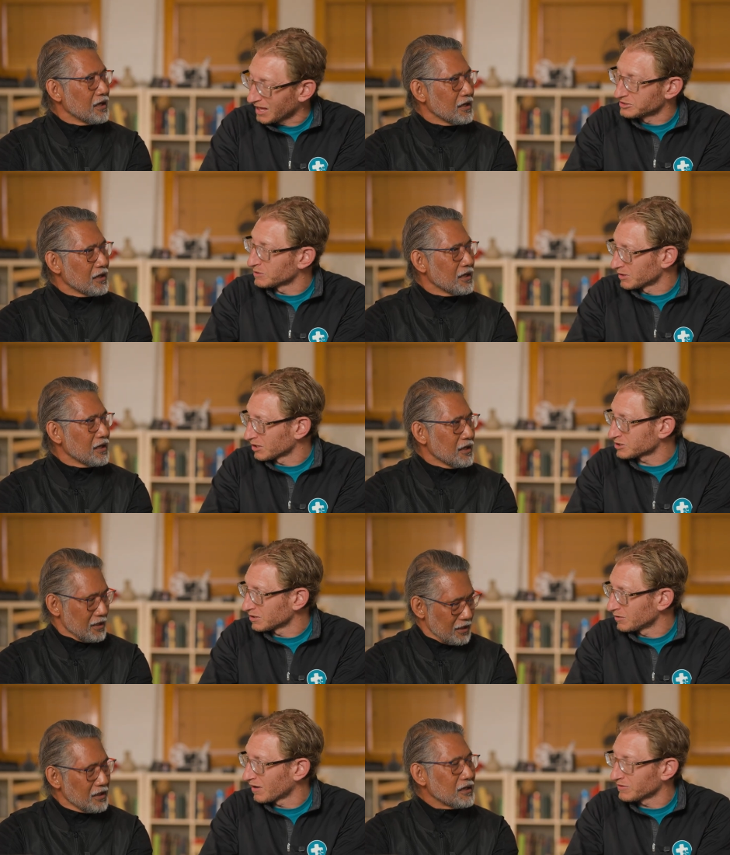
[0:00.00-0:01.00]
Speaker 1: The energy
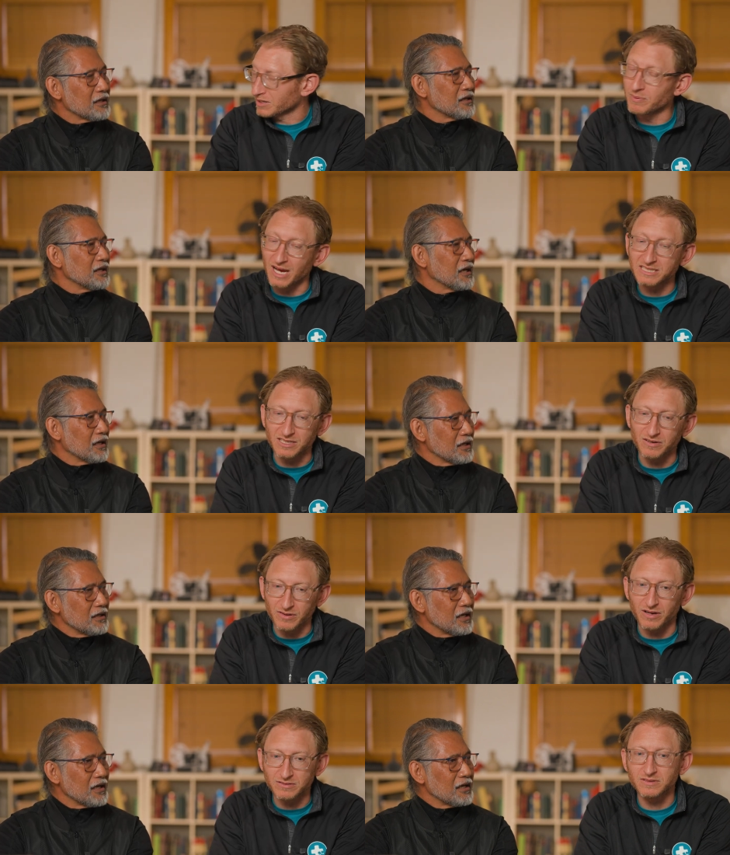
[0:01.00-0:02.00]
production. Yeah. the capacity. Yeah. it.
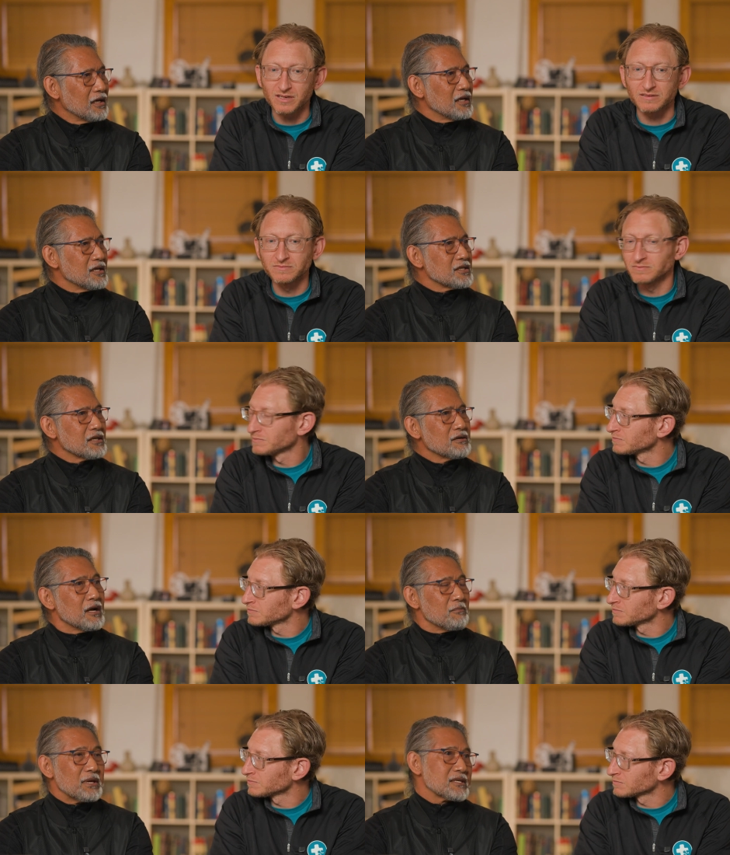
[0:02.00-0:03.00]
Speaker 2: yeah. Okay. So
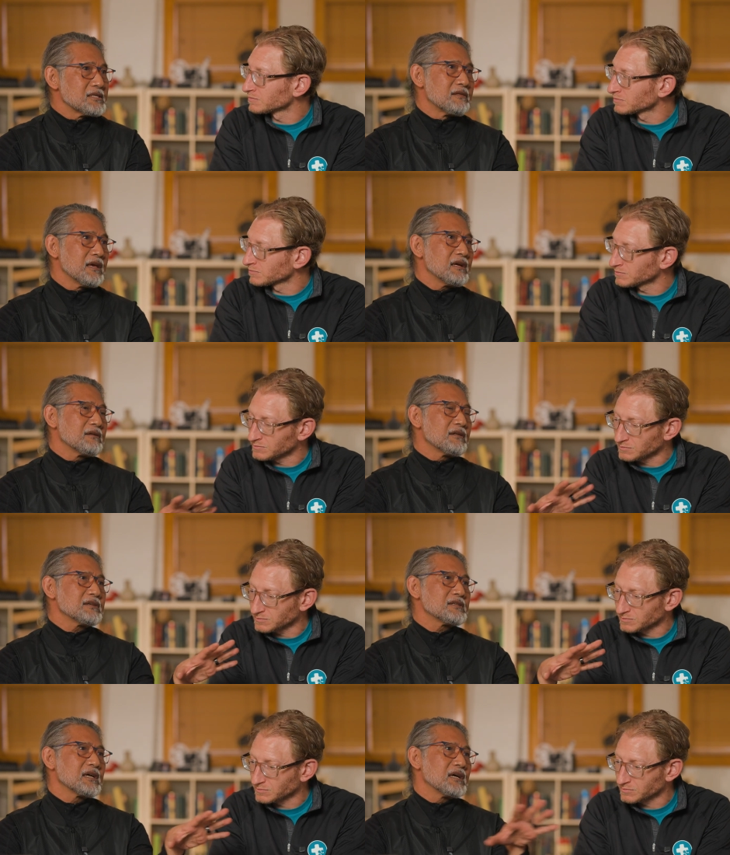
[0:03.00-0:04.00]
because there
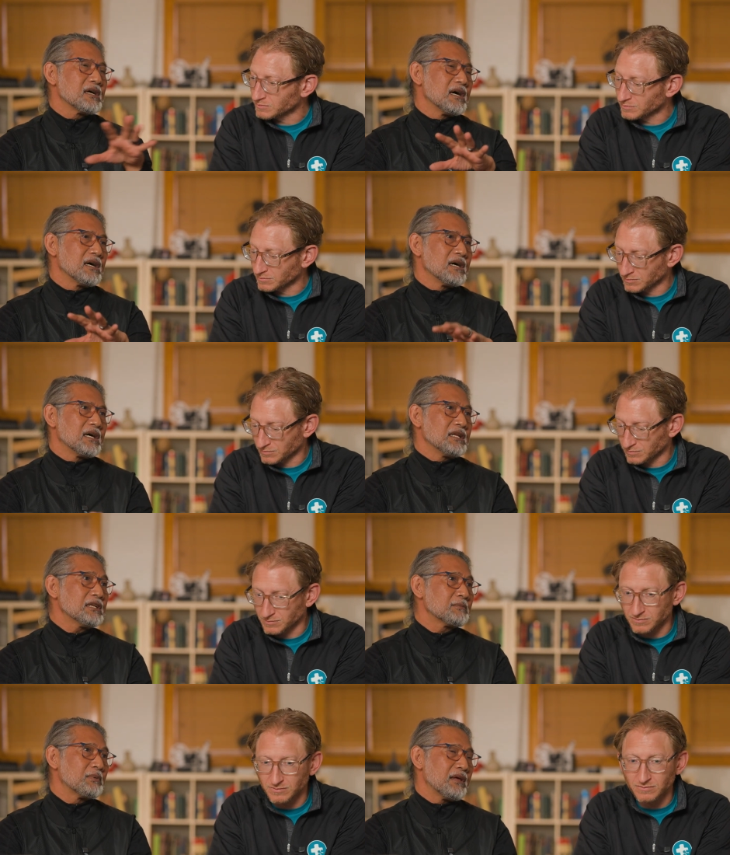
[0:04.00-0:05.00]
there's a, uh, an
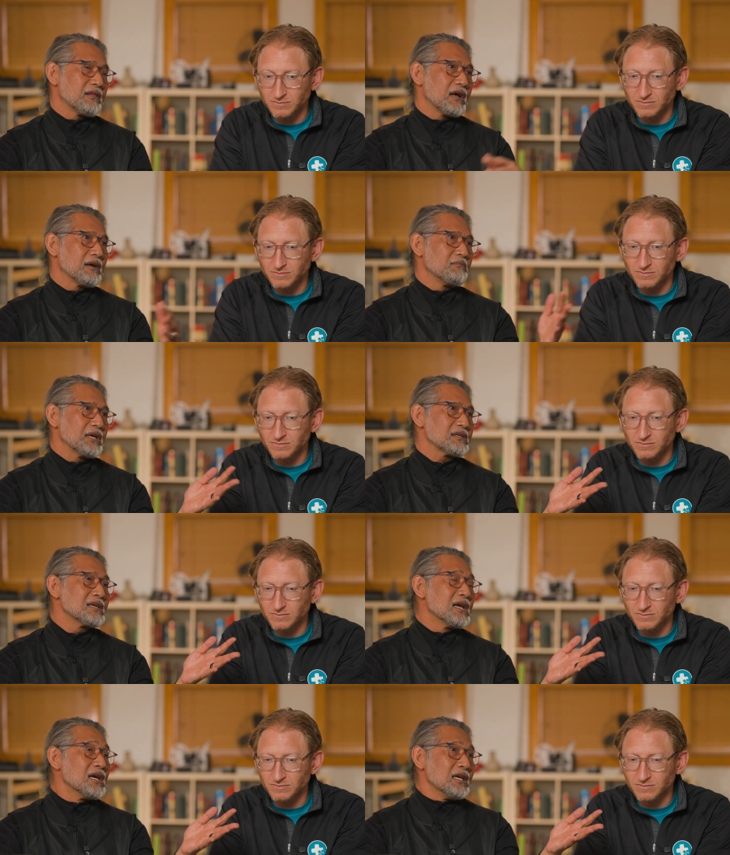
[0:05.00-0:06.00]
interplay there
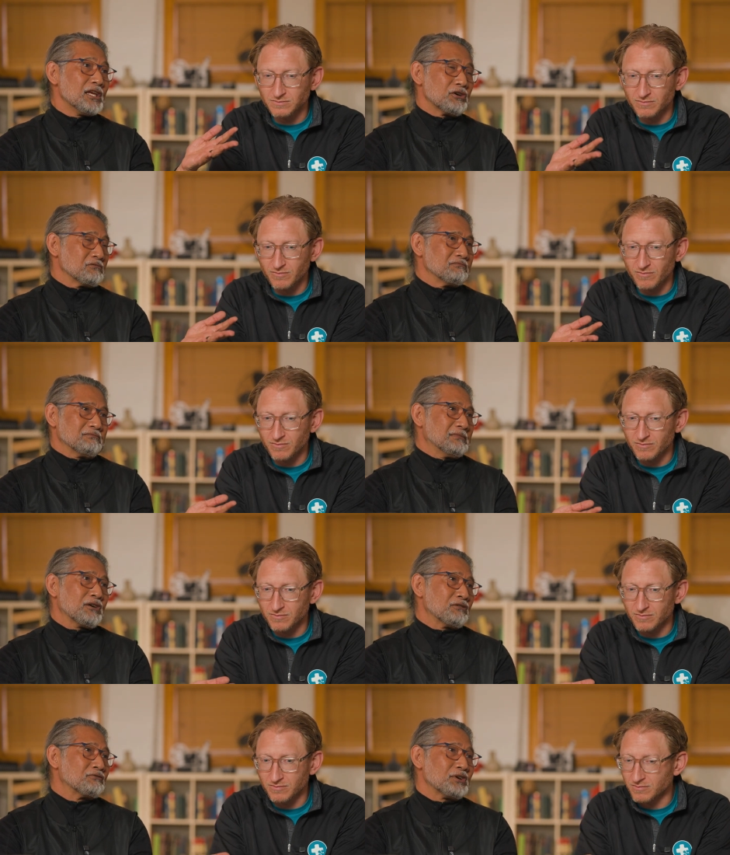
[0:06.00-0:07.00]
because you know the
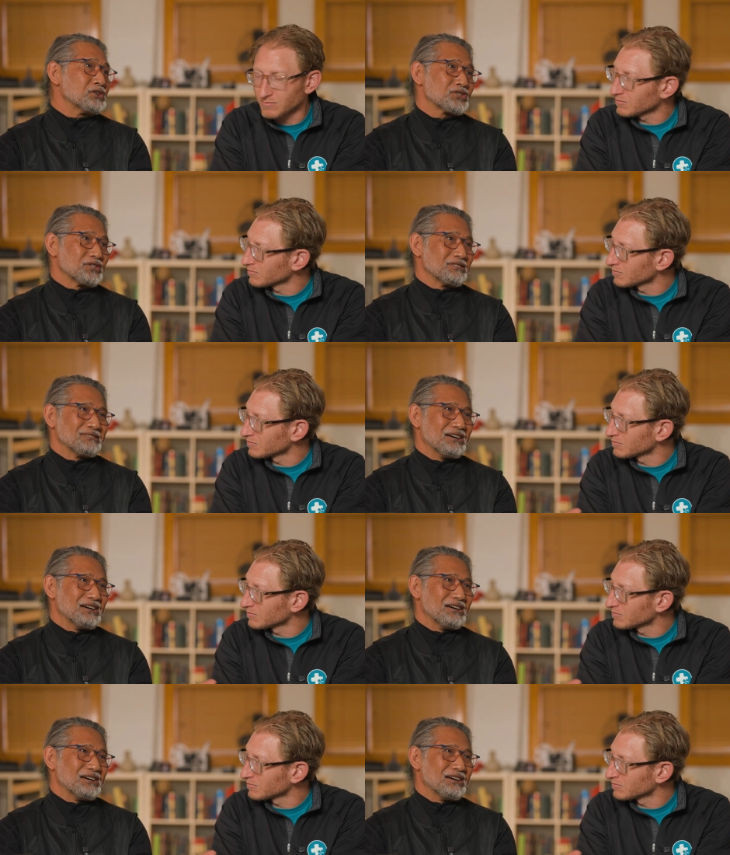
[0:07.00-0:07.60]
conversion